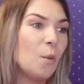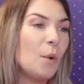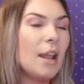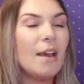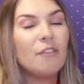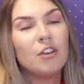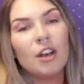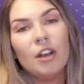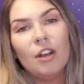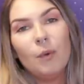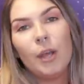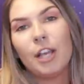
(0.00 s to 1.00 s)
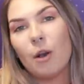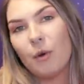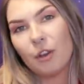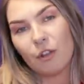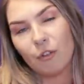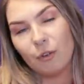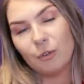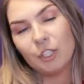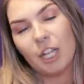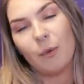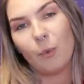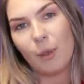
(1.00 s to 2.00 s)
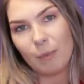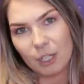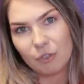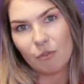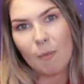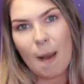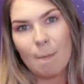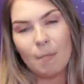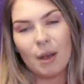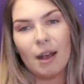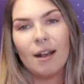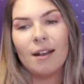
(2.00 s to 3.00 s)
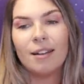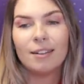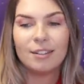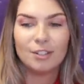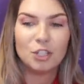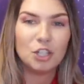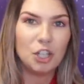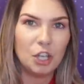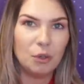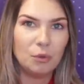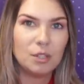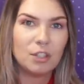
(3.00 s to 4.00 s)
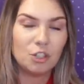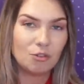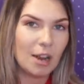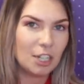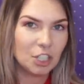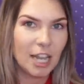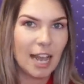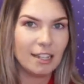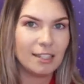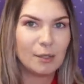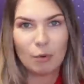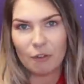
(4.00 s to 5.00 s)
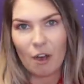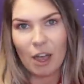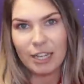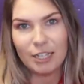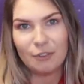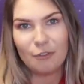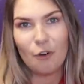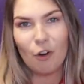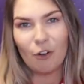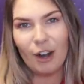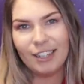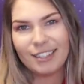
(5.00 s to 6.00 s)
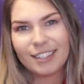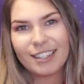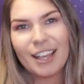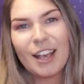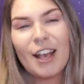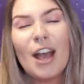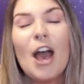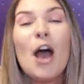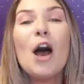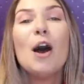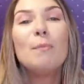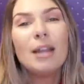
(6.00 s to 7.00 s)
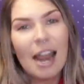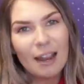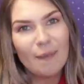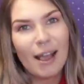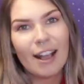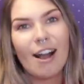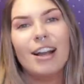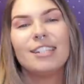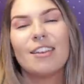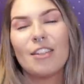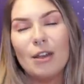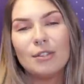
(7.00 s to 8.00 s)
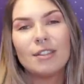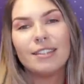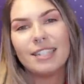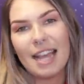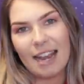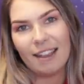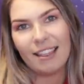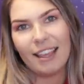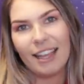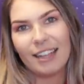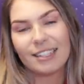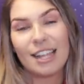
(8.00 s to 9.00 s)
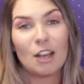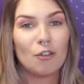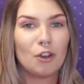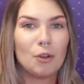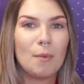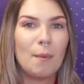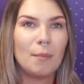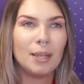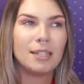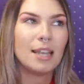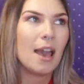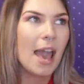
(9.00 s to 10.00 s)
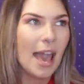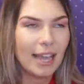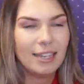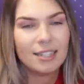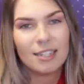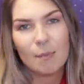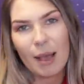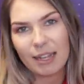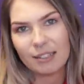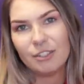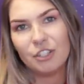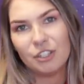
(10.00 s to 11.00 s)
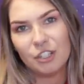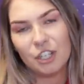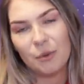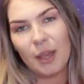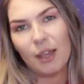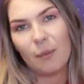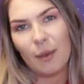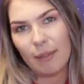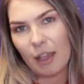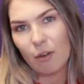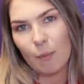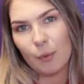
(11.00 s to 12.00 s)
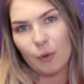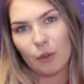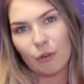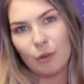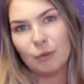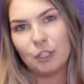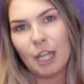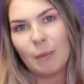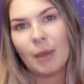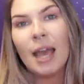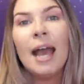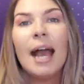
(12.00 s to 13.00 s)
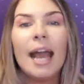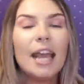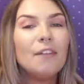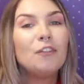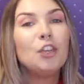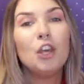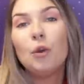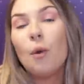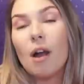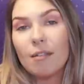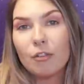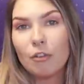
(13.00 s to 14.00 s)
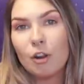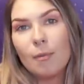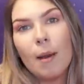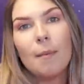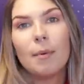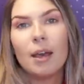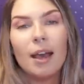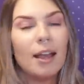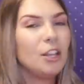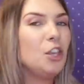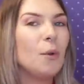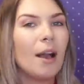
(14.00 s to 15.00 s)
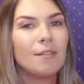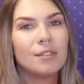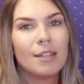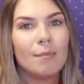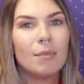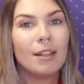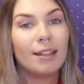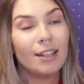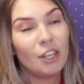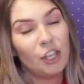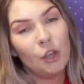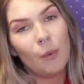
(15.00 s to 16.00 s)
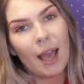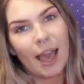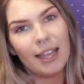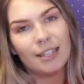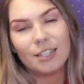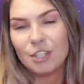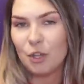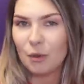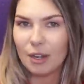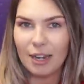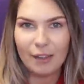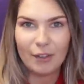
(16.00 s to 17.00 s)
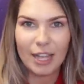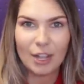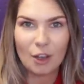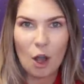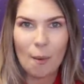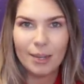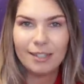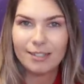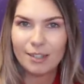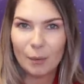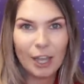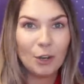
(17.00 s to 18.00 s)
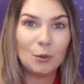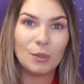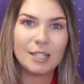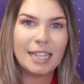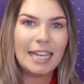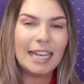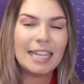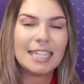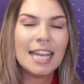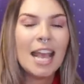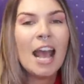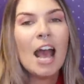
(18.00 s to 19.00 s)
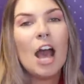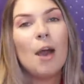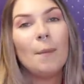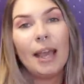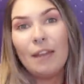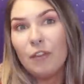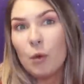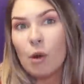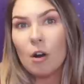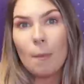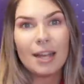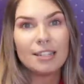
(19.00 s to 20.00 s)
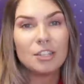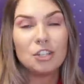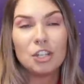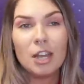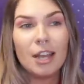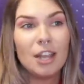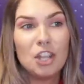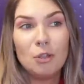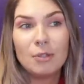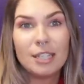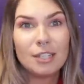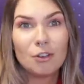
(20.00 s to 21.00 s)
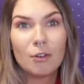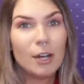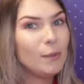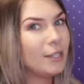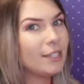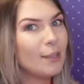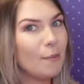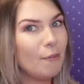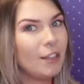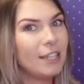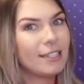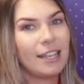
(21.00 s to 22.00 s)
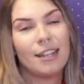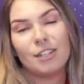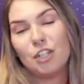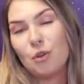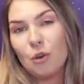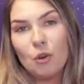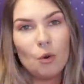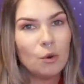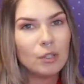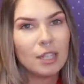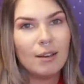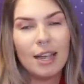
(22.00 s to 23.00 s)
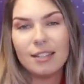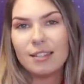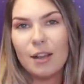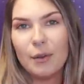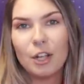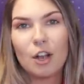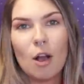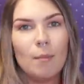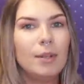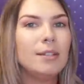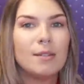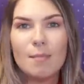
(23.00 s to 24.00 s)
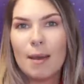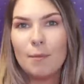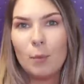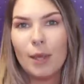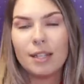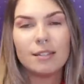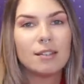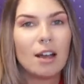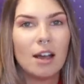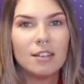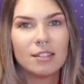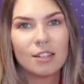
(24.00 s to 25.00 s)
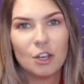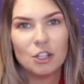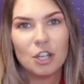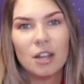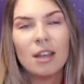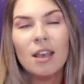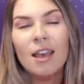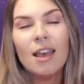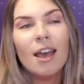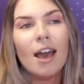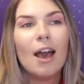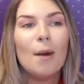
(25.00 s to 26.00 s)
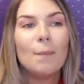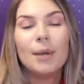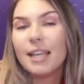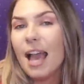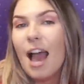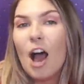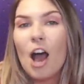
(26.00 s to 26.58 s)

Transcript: whenever we go on a cruise ship, we must remember to use the trash cans provided for us. But anyway guys, those are the 10 things that crew members hate passengers doing when they are on board a cruise ship. If you are a crew member and you have something that you hate, you can leave it in the comments so we can all see it. Um, if you are a passenger and you disagree with some of these things, you can also let us know in the comments and maybe we can start a discussion. Um, but yeah,